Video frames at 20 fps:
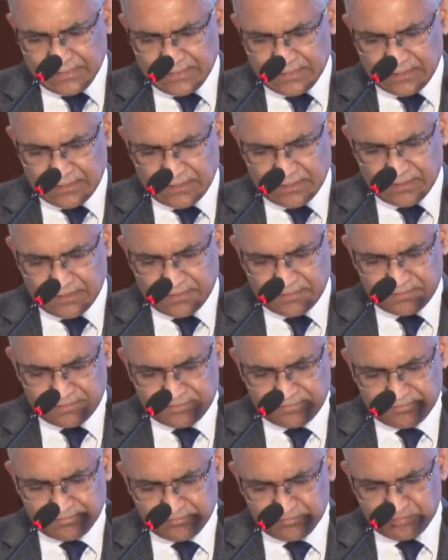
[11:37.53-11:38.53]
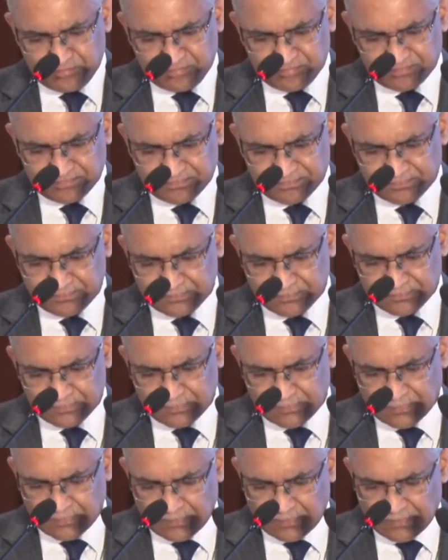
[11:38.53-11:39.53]

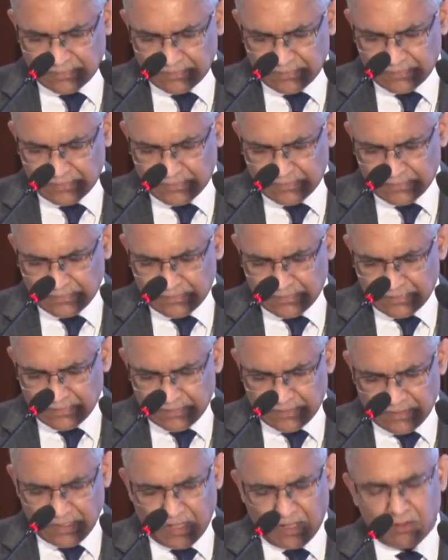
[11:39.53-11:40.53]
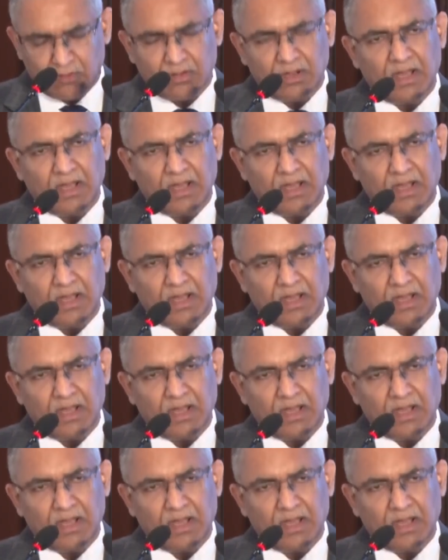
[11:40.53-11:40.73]
Now,